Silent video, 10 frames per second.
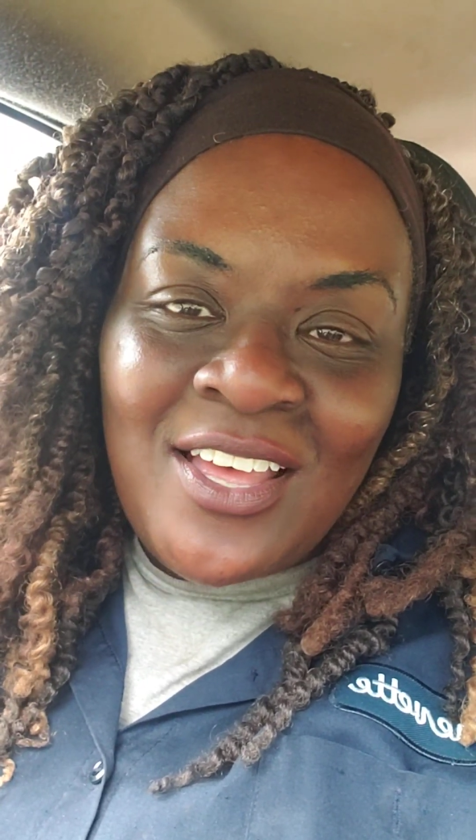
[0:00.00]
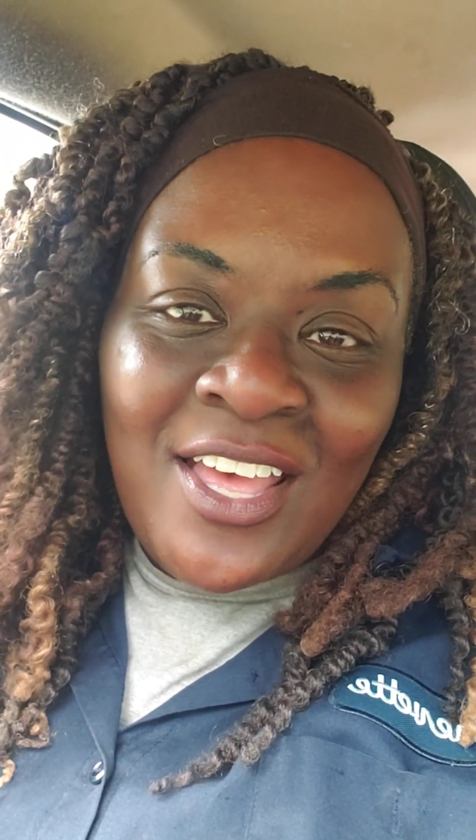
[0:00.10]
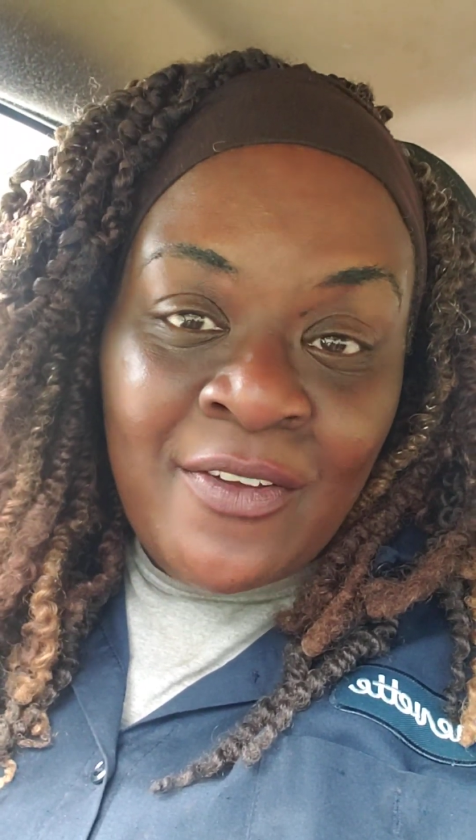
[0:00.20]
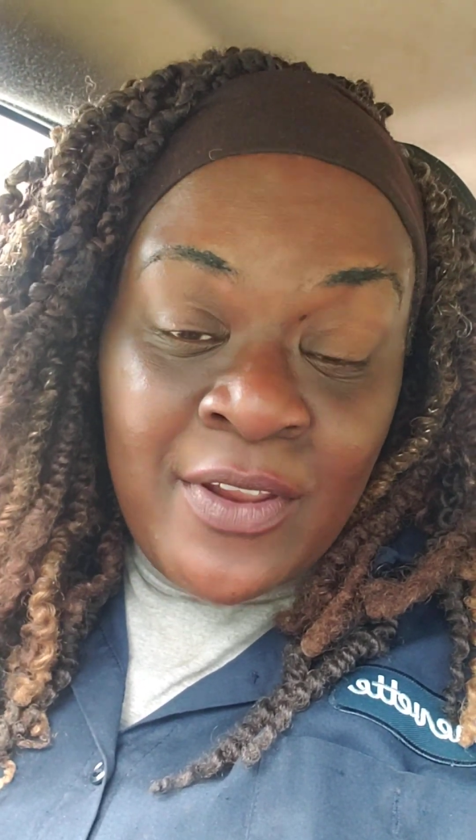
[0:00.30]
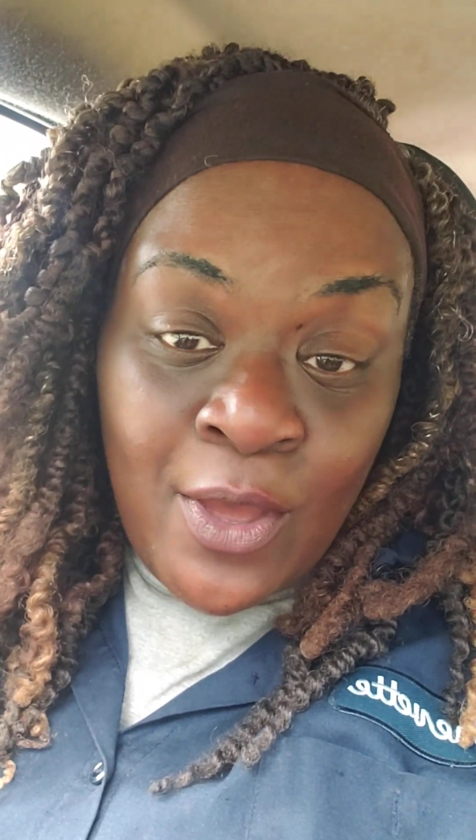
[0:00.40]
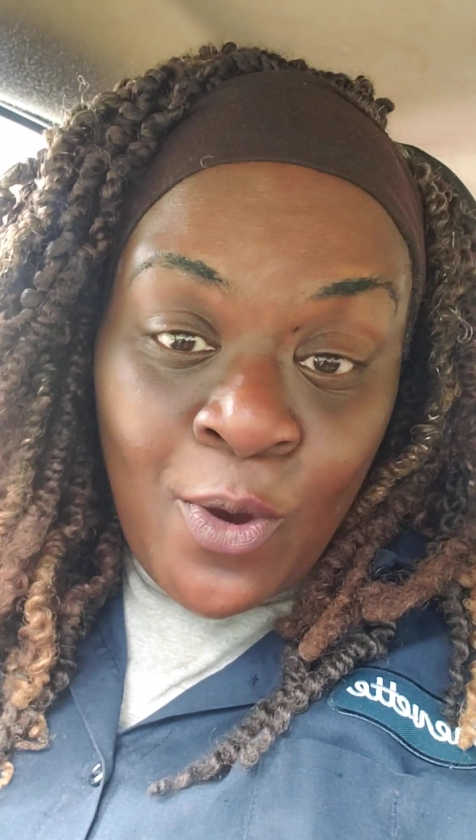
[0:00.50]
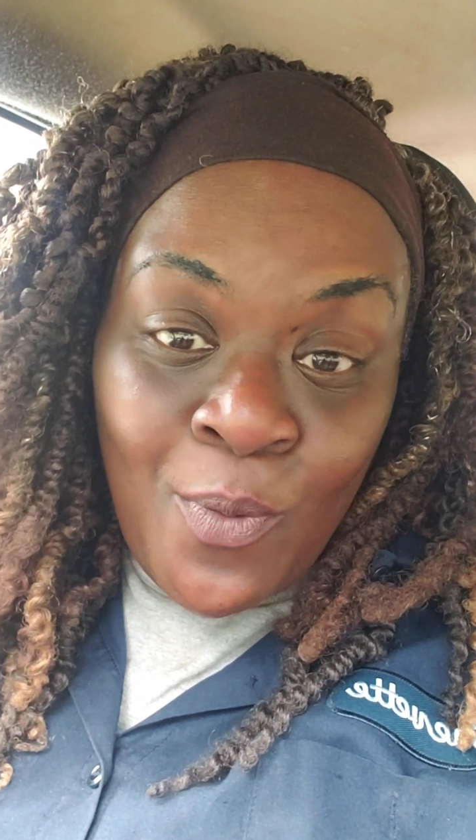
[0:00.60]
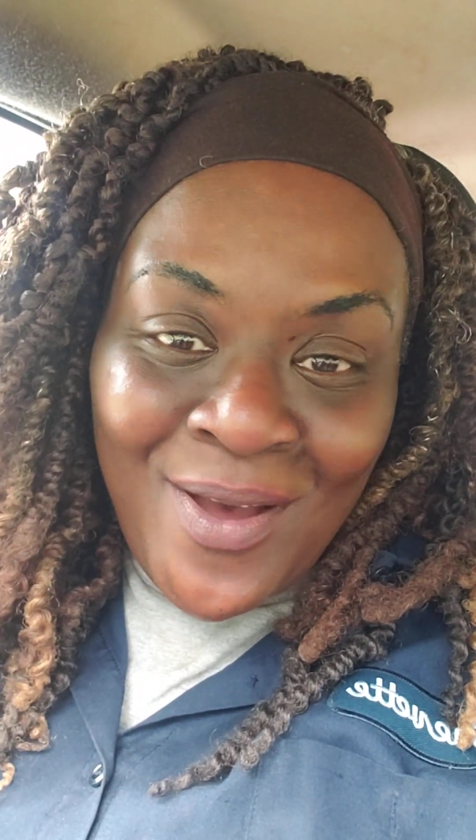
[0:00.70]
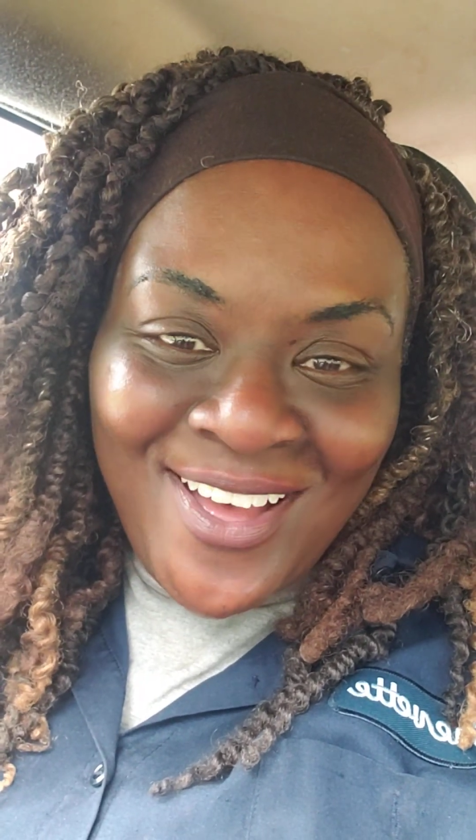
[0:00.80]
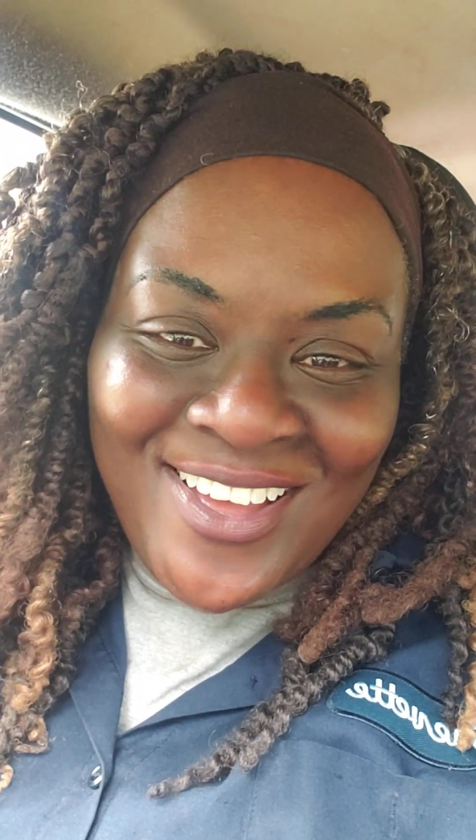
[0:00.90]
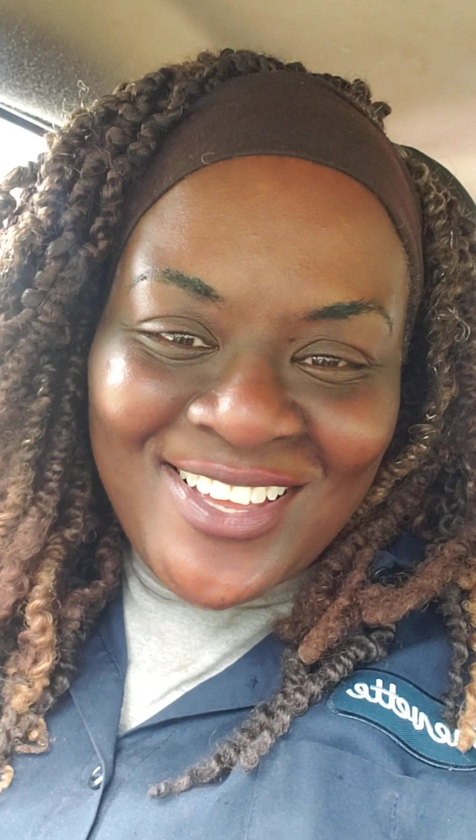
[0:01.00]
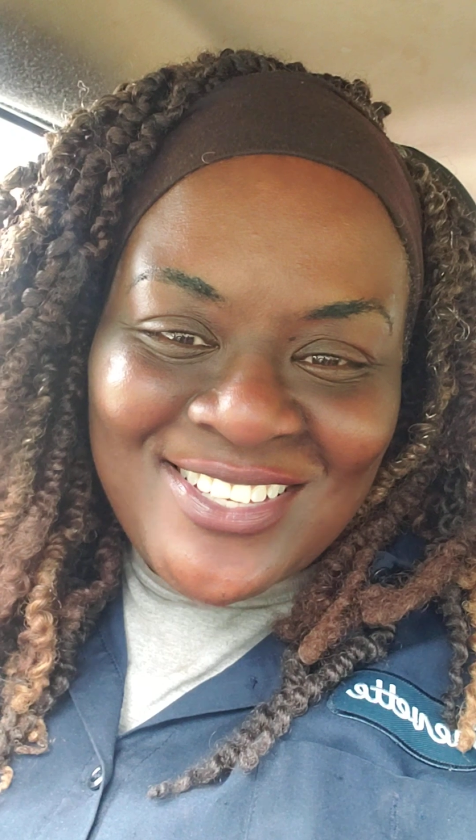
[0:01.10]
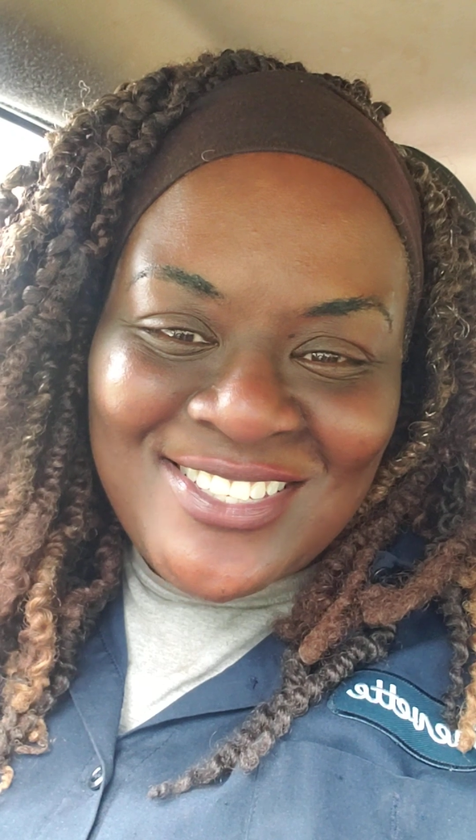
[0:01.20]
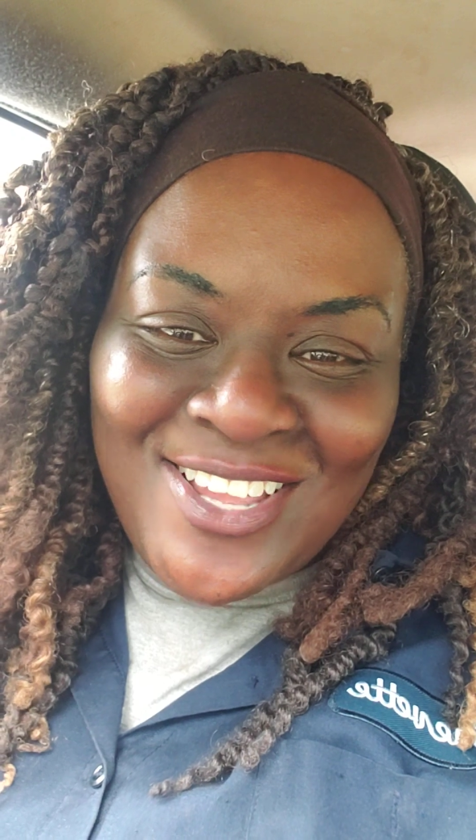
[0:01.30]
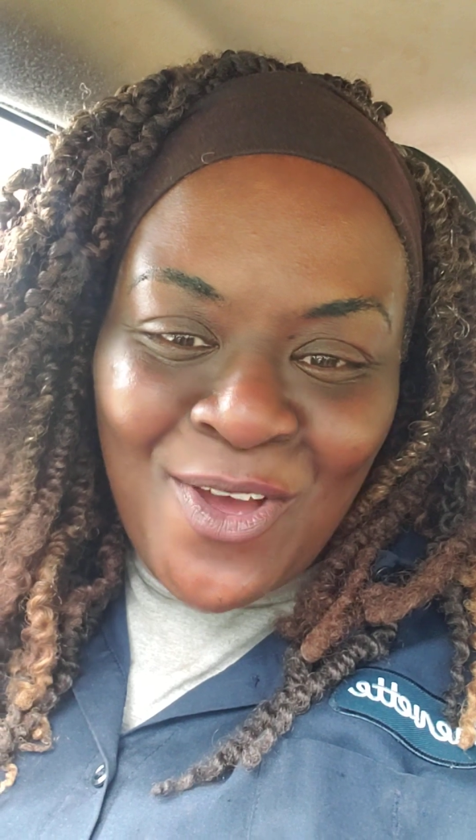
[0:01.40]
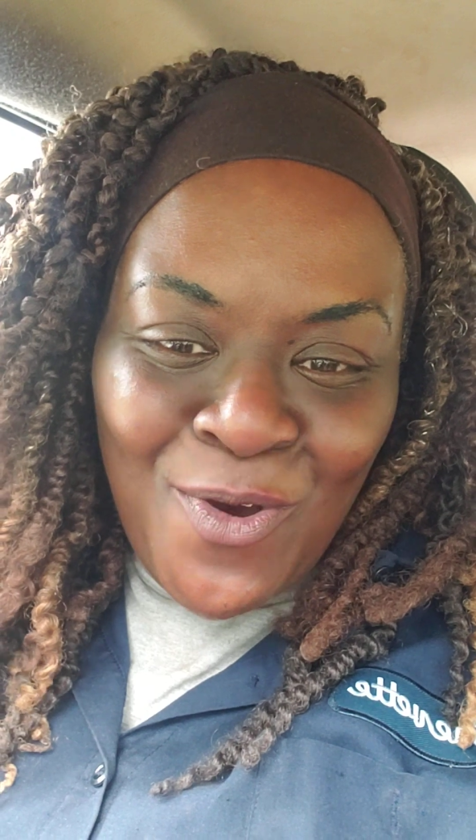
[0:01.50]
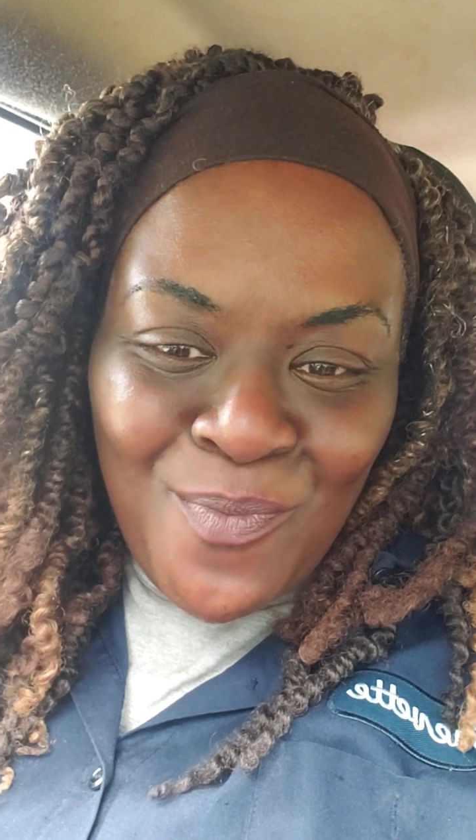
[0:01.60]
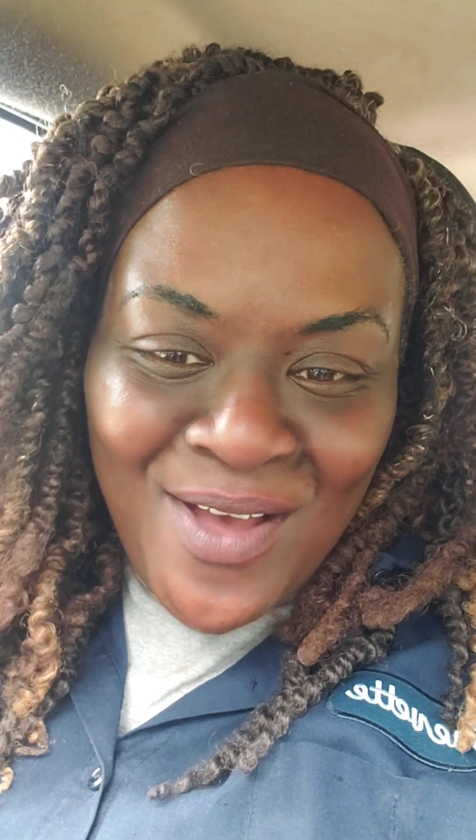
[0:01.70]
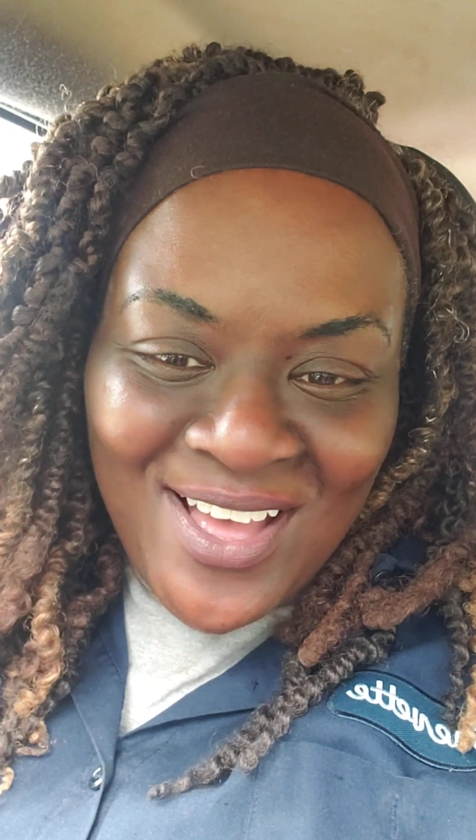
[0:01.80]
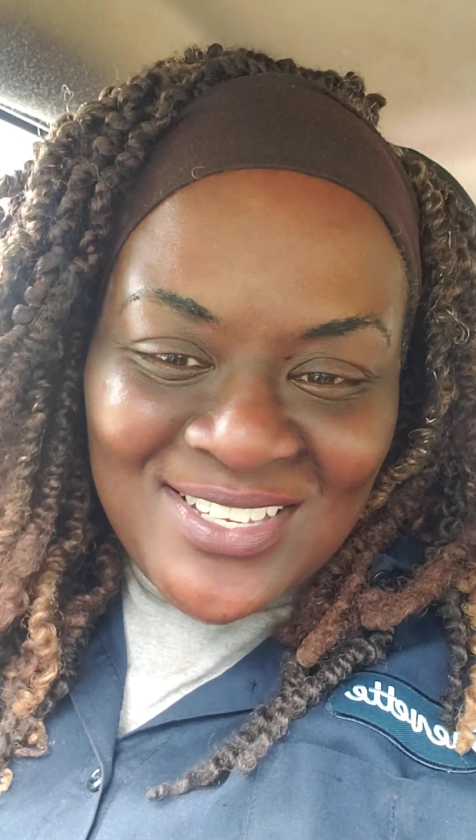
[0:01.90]
have their own minds their
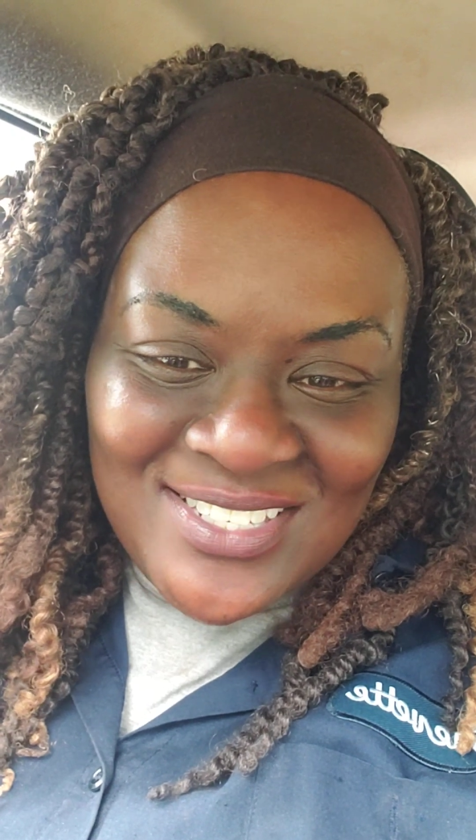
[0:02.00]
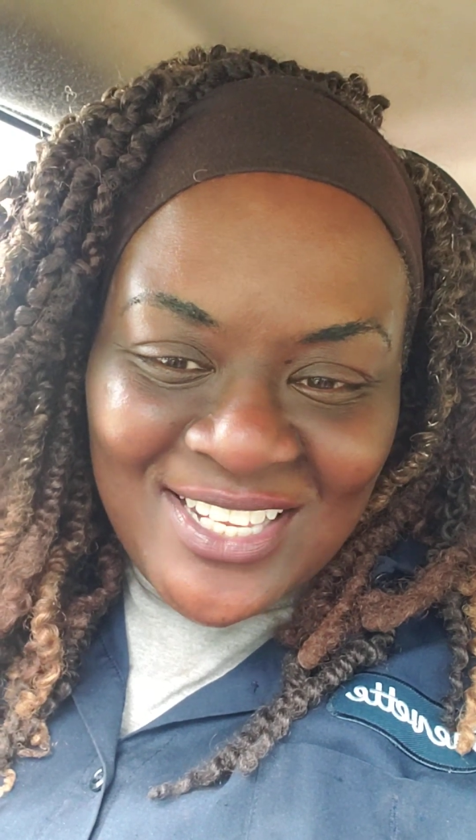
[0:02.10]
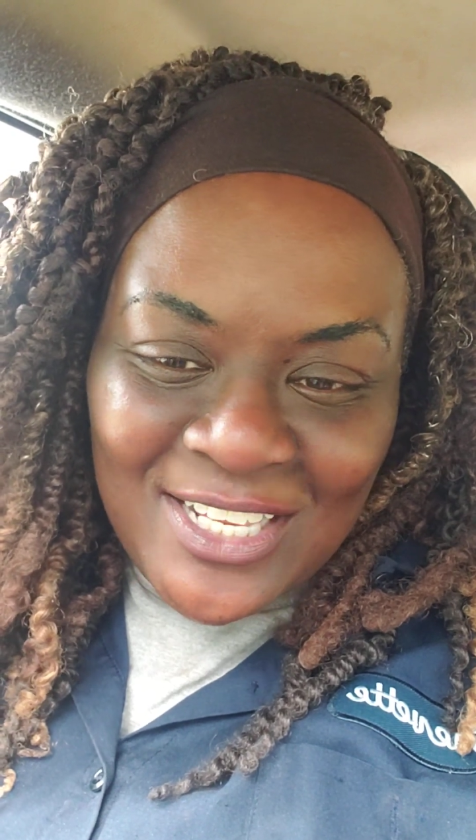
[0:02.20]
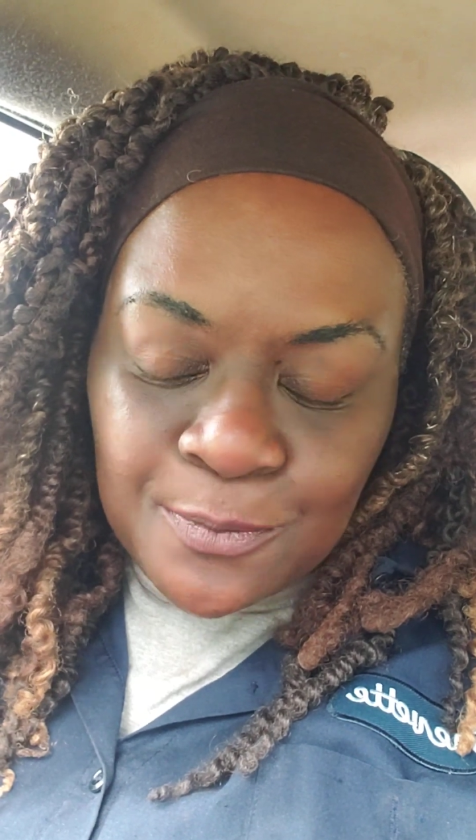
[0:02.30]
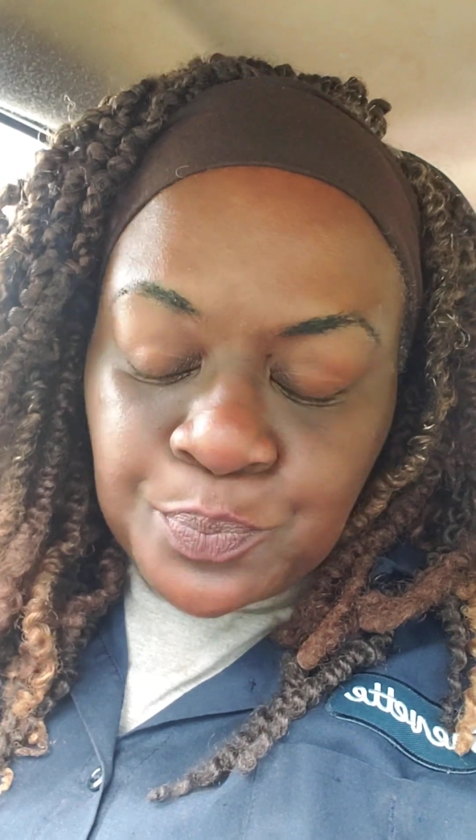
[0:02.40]
own mindset